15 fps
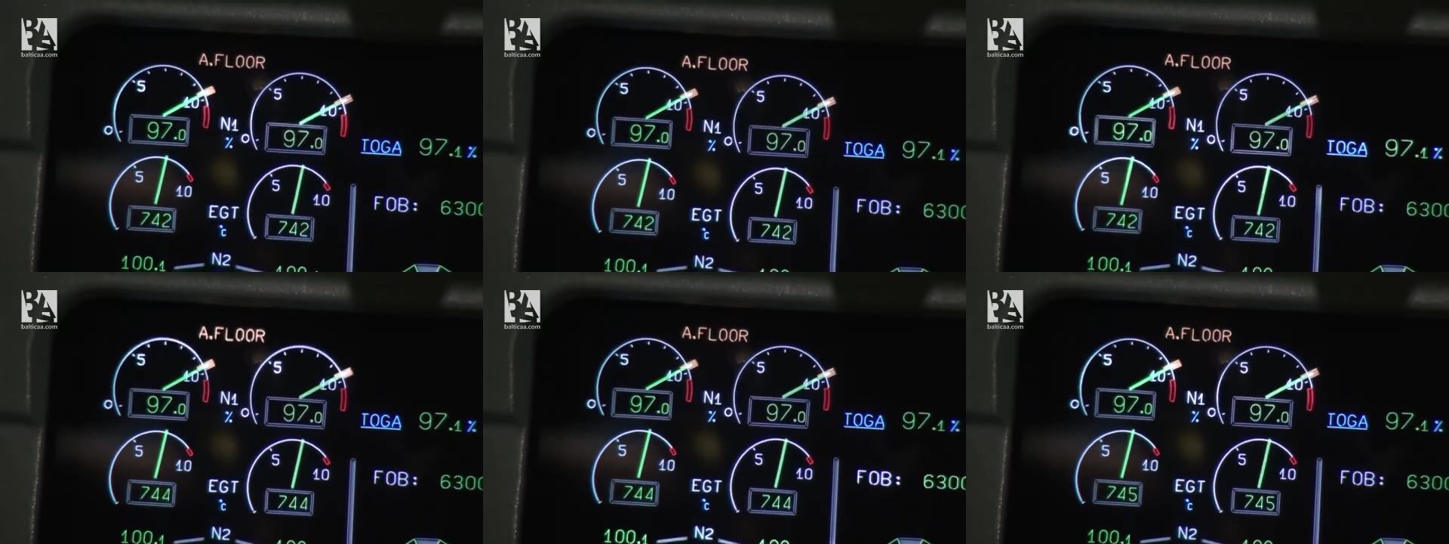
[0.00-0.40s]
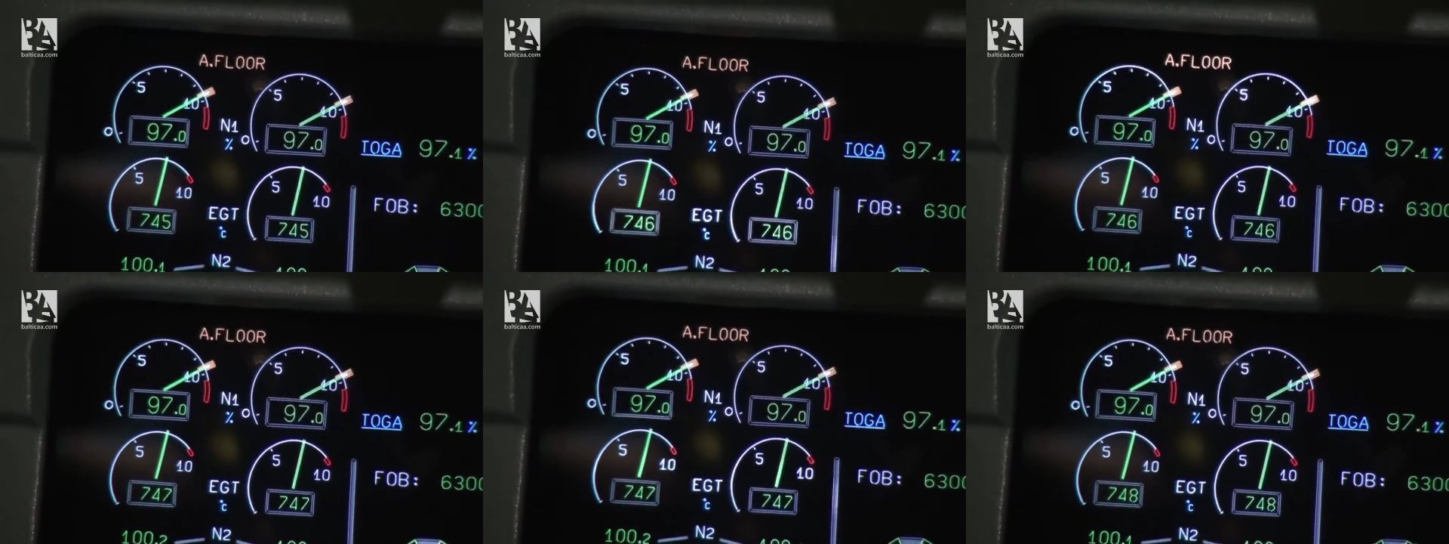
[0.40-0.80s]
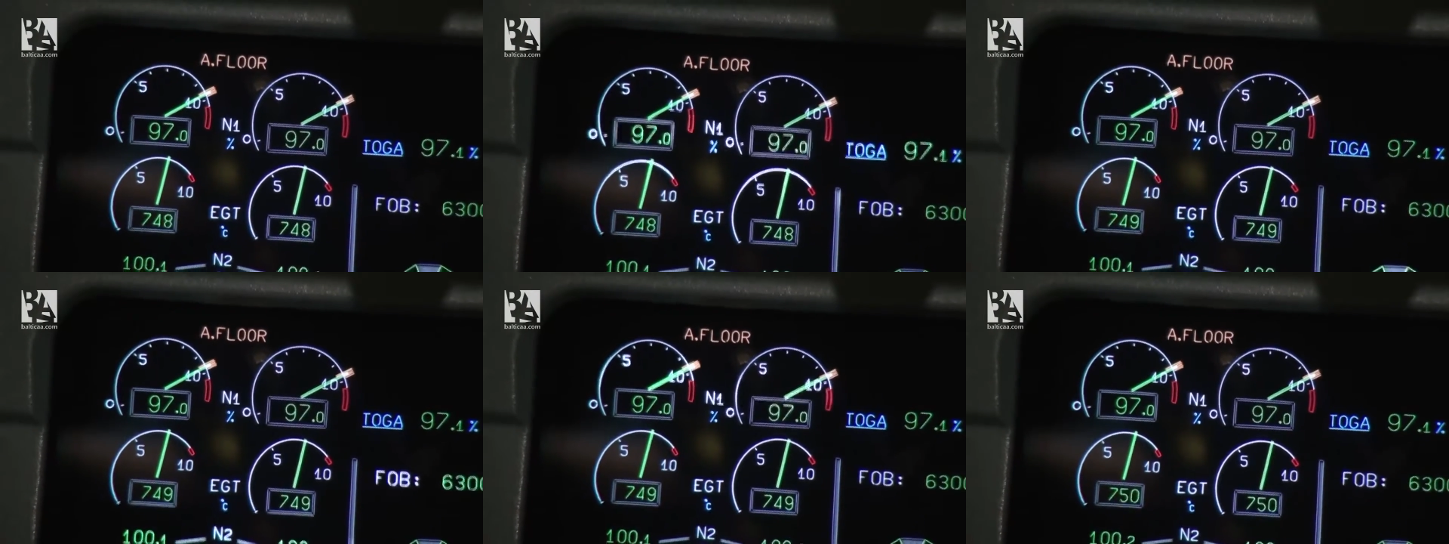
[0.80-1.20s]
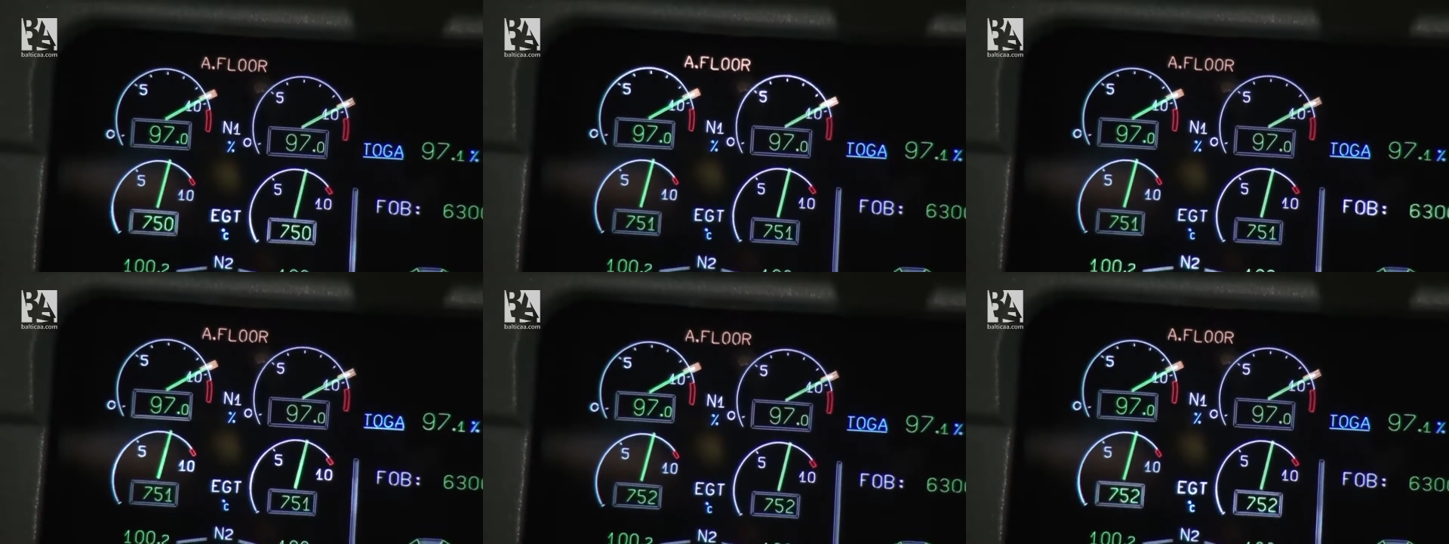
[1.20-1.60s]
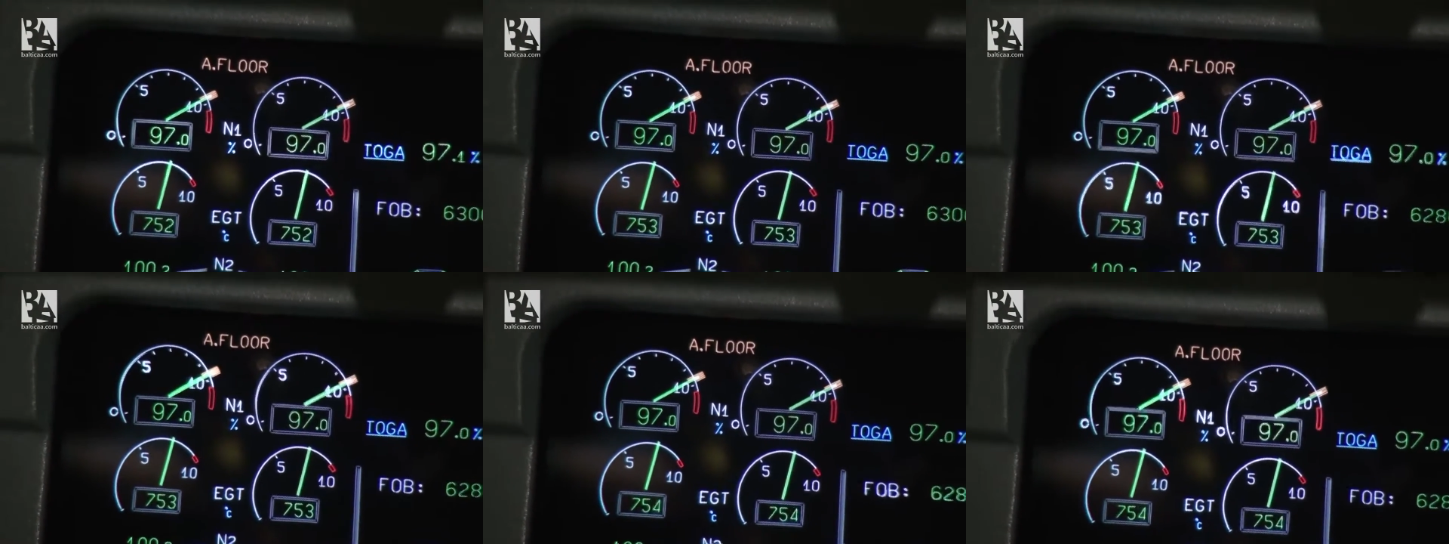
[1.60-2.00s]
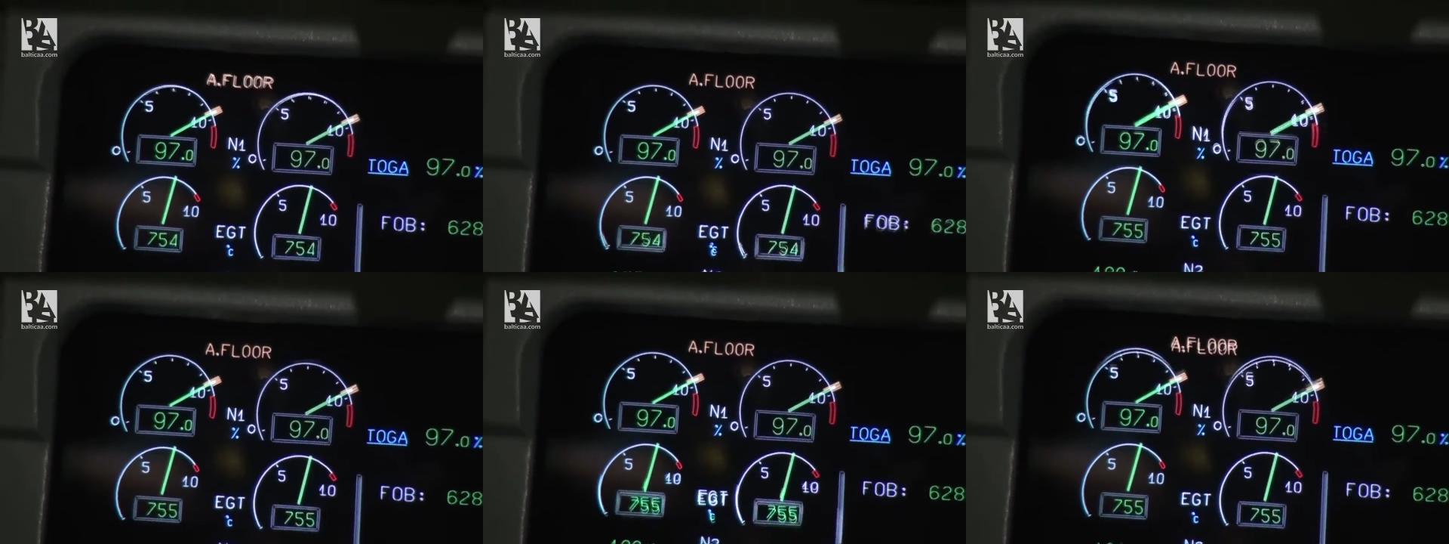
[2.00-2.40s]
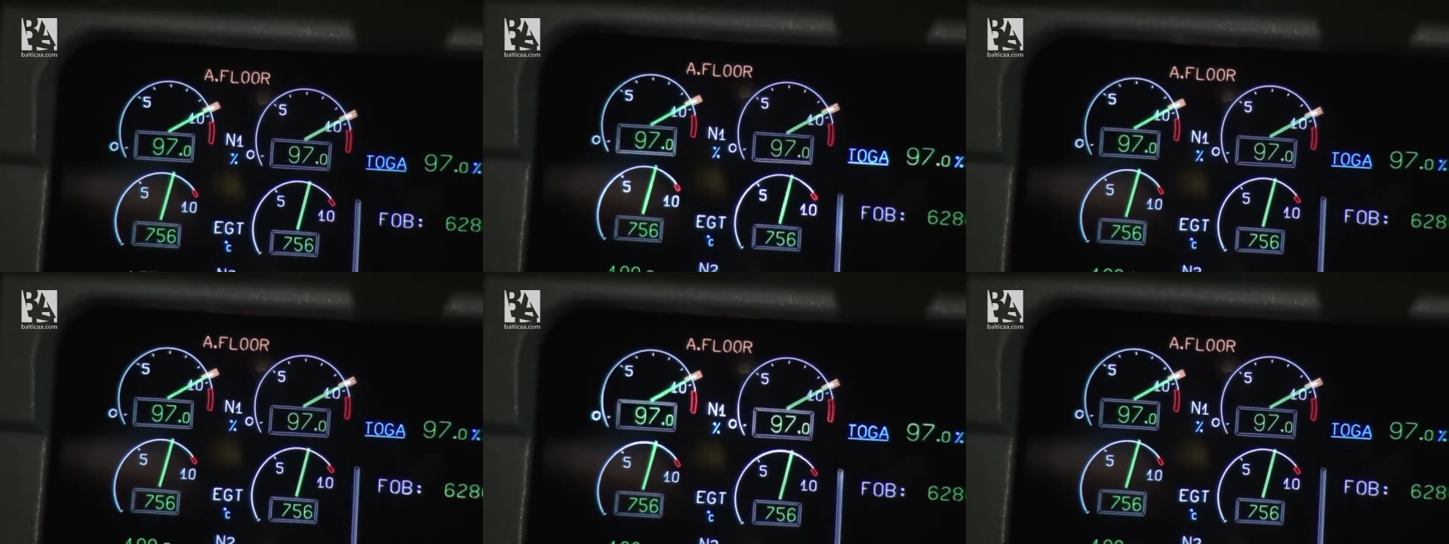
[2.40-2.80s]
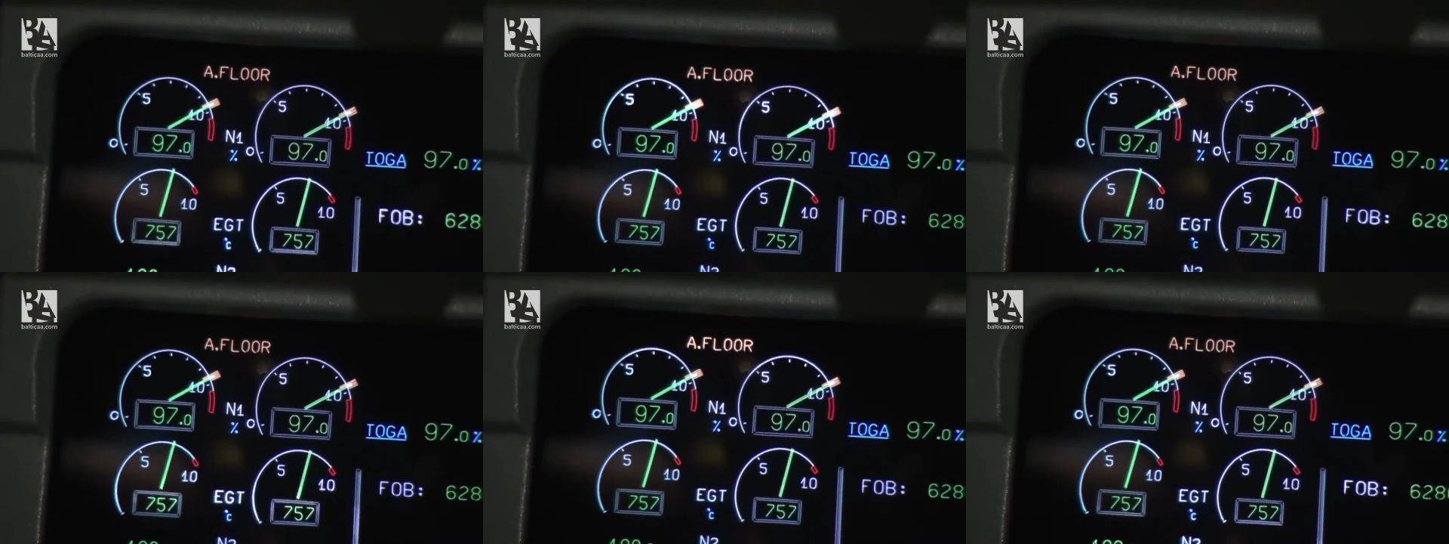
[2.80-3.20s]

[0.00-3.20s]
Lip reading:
No face is visible, so there are no lips to read.